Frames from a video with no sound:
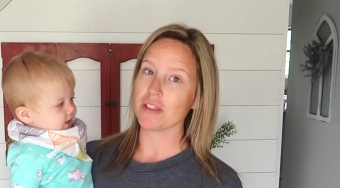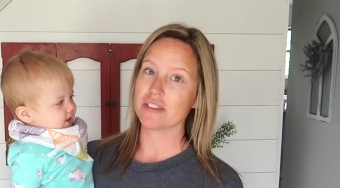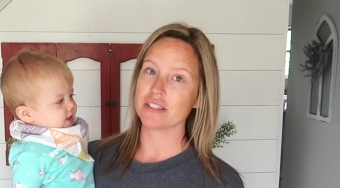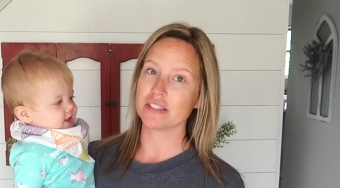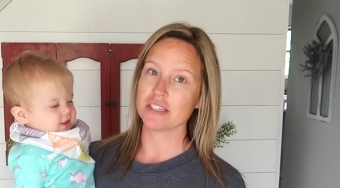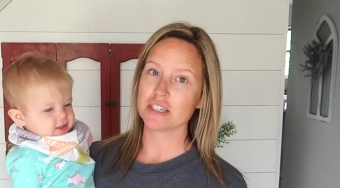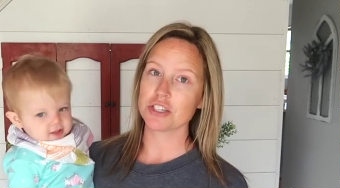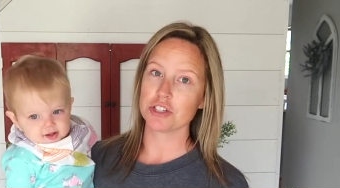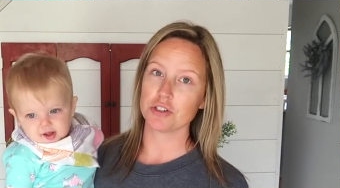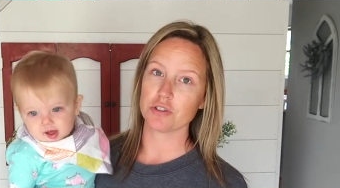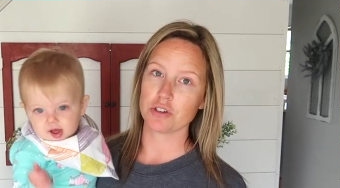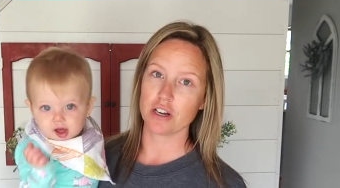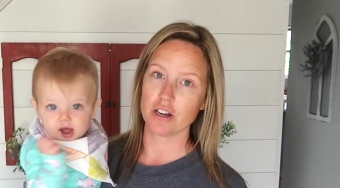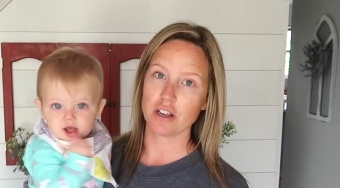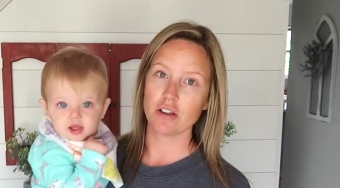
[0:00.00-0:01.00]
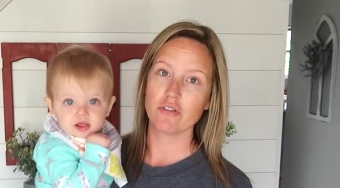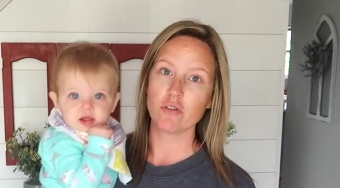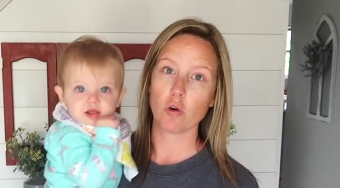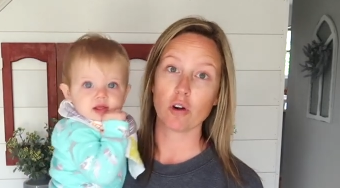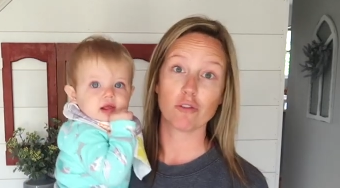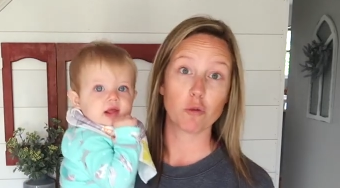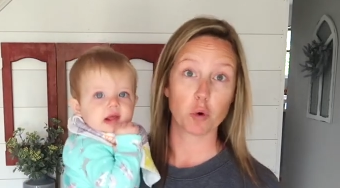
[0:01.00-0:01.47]
Speaker 1: with 6 children
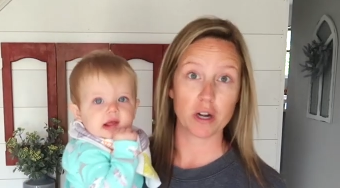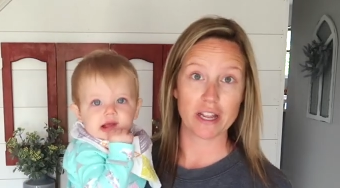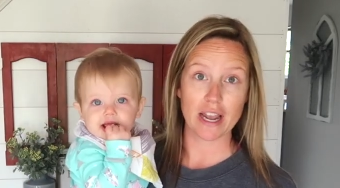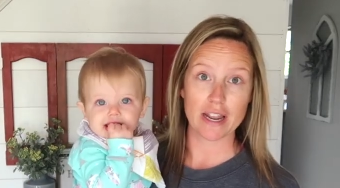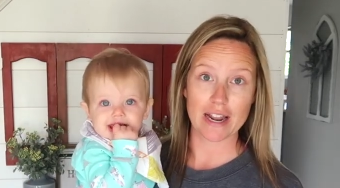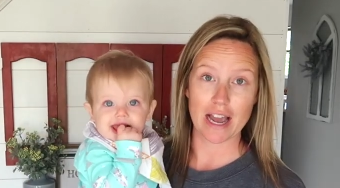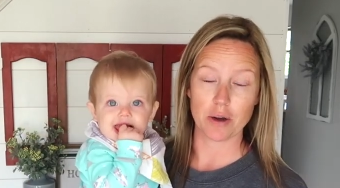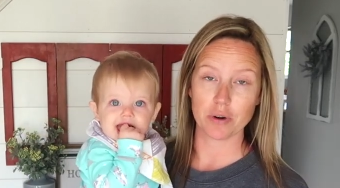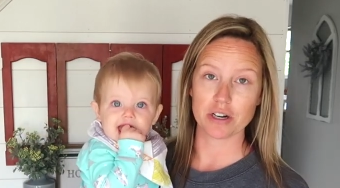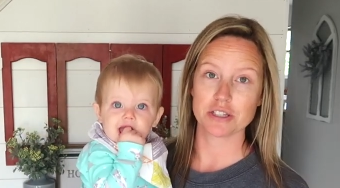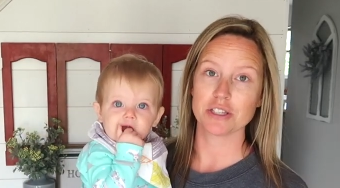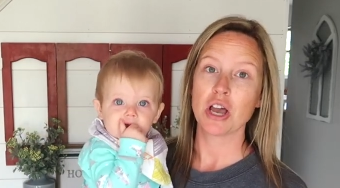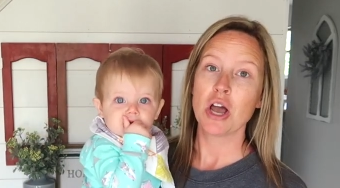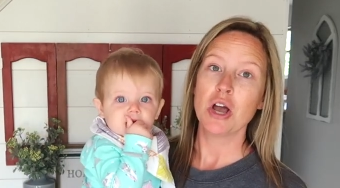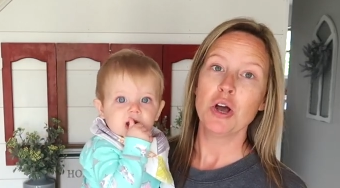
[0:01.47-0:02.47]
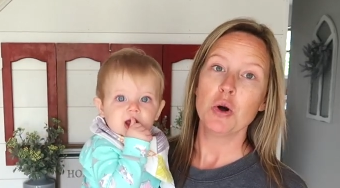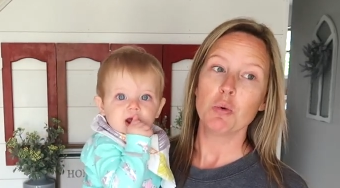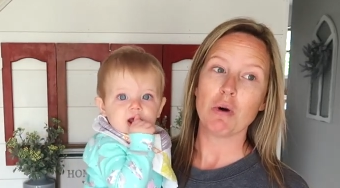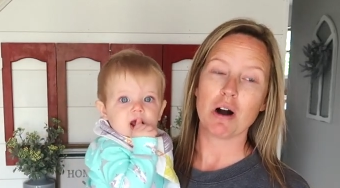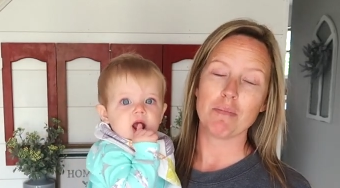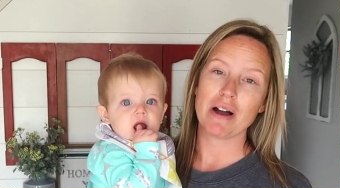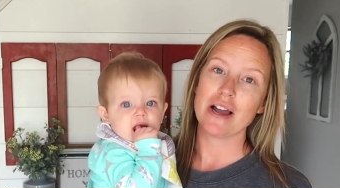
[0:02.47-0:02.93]
for 48 hours
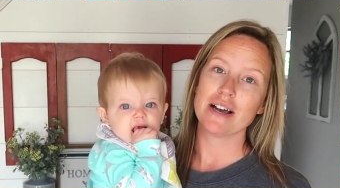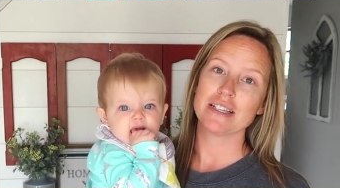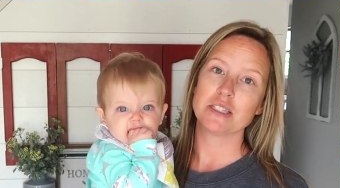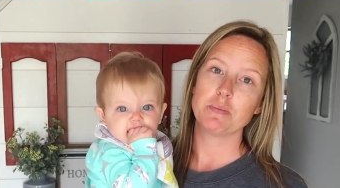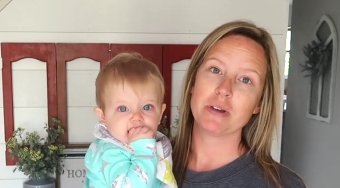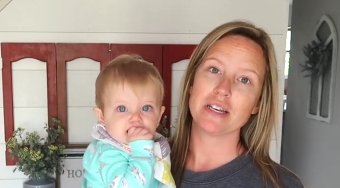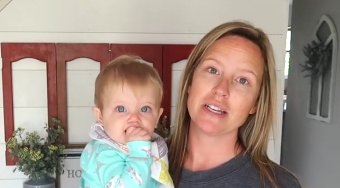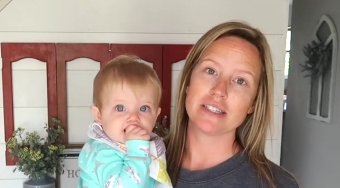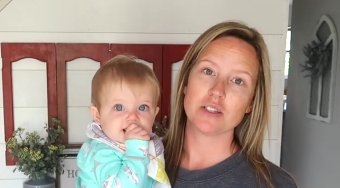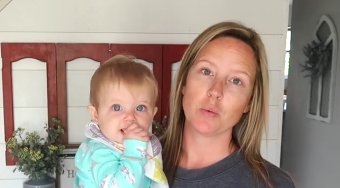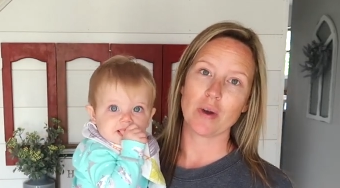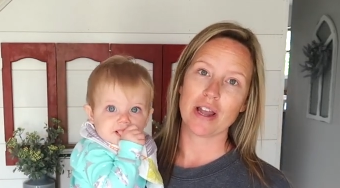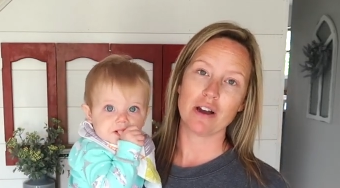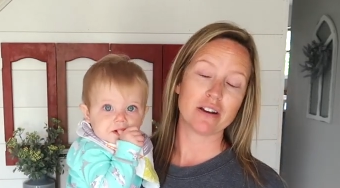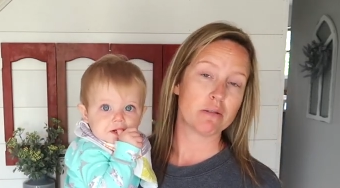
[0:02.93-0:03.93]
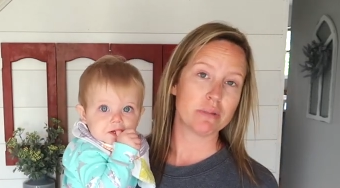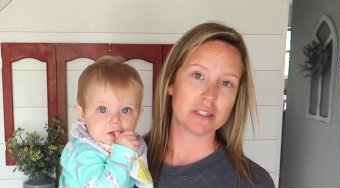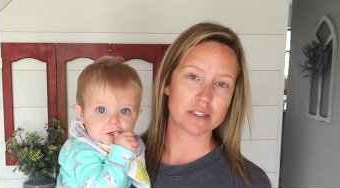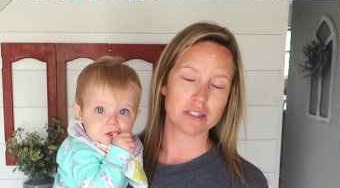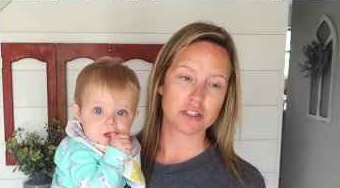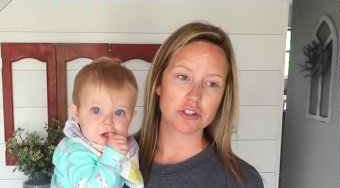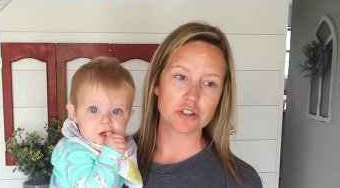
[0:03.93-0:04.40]
while my husband is away on a
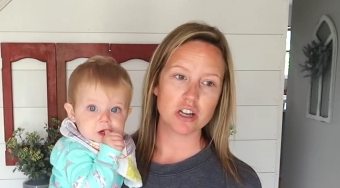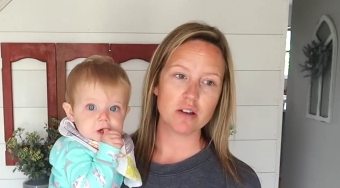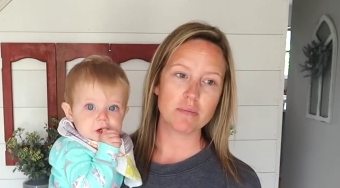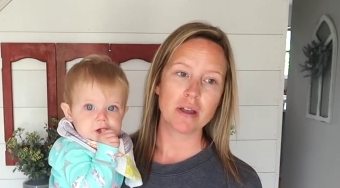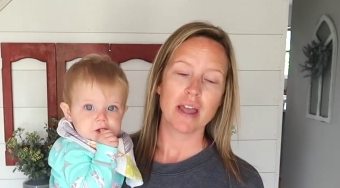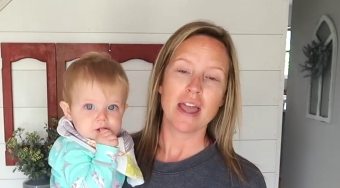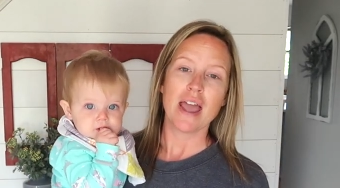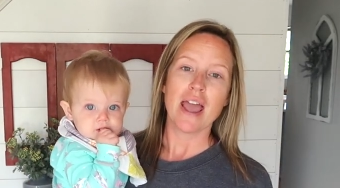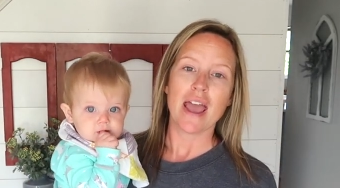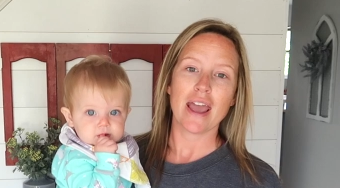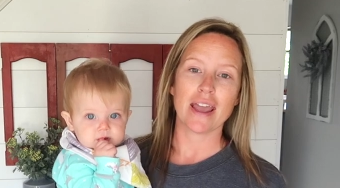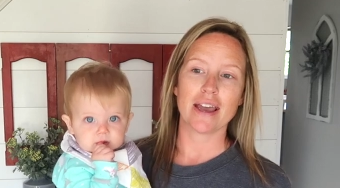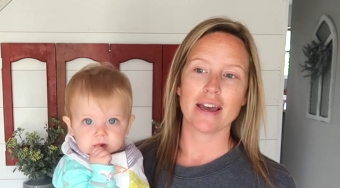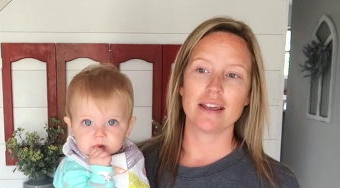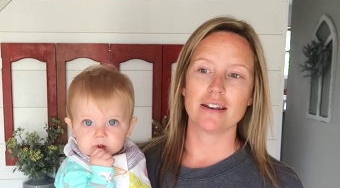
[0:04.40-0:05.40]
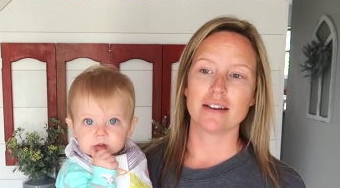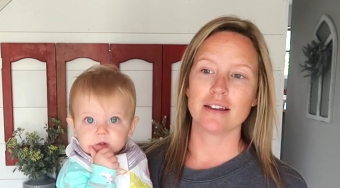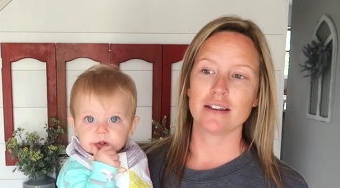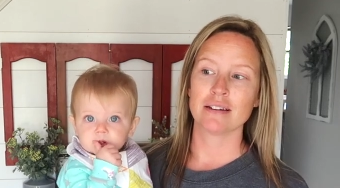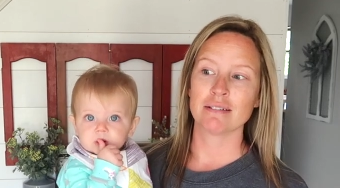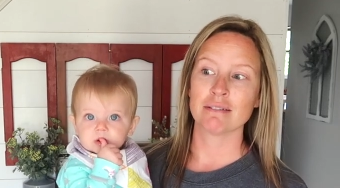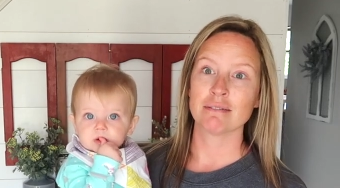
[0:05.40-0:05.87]
business trip,
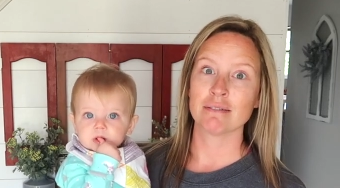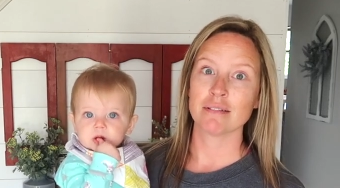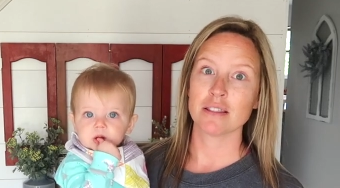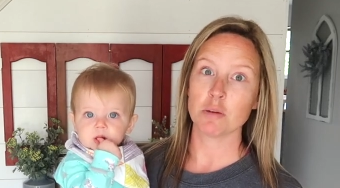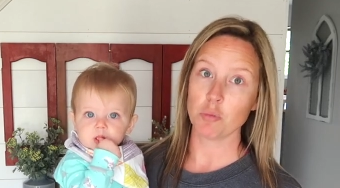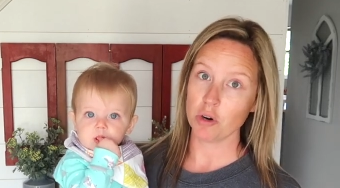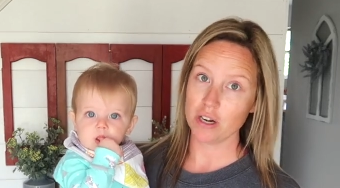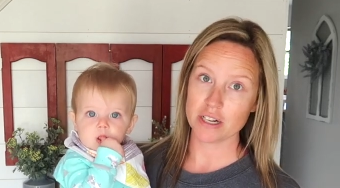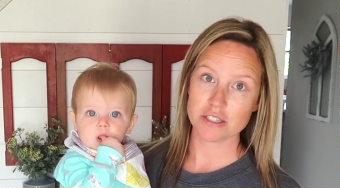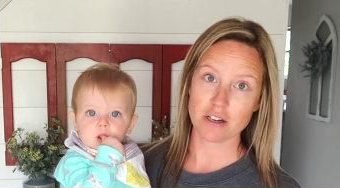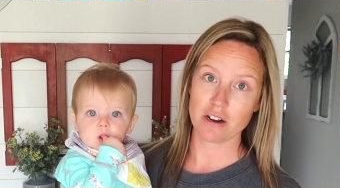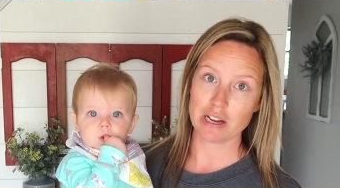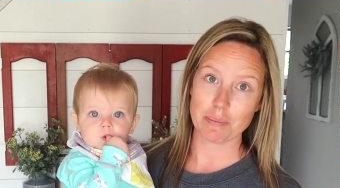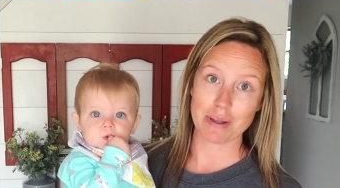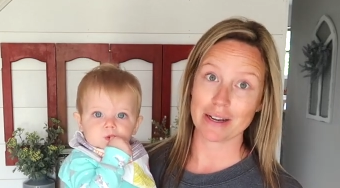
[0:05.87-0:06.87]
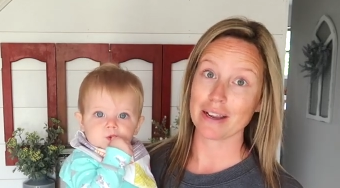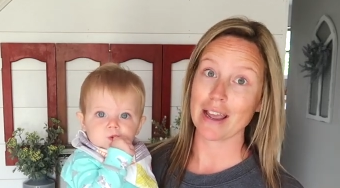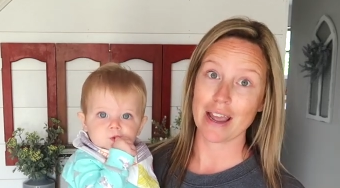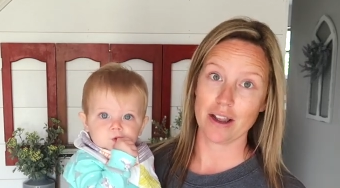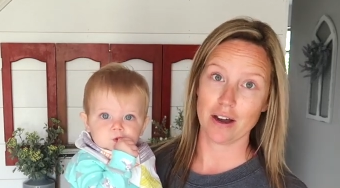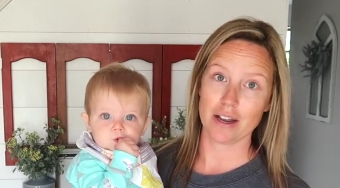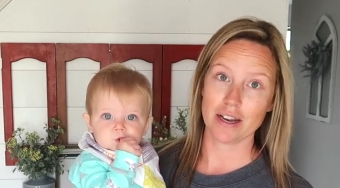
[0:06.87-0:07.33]
and the morning's already been
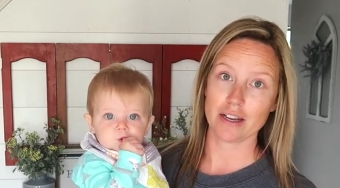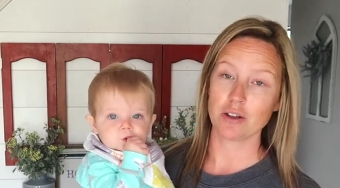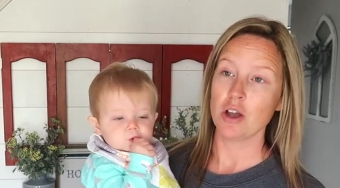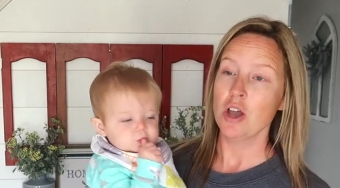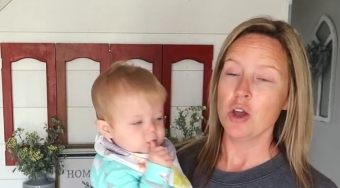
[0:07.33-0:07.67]
chaotic.